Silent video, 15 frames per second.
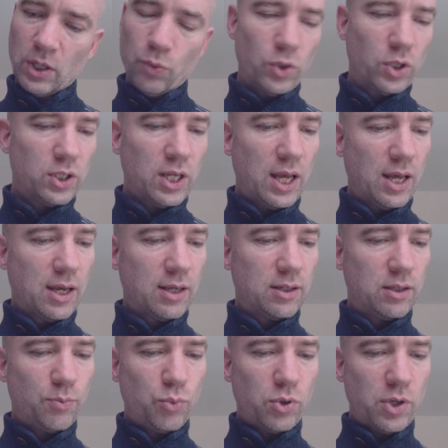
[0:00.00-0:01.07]
which has
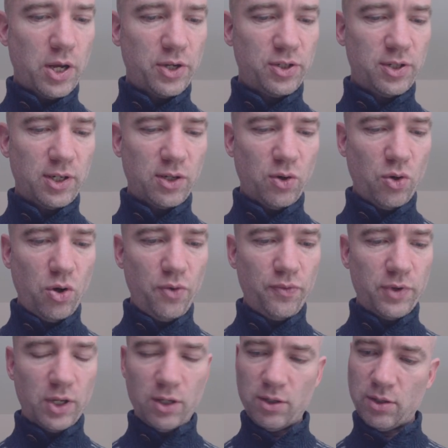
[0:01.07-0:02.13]
branching off
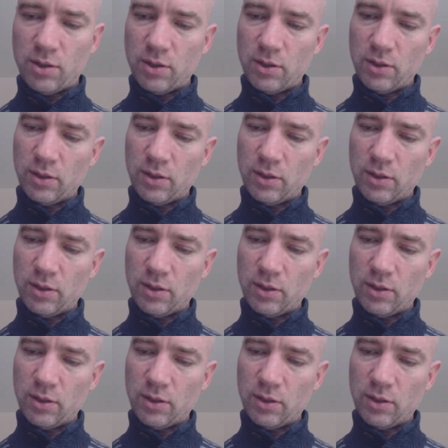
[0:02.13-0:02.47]
it.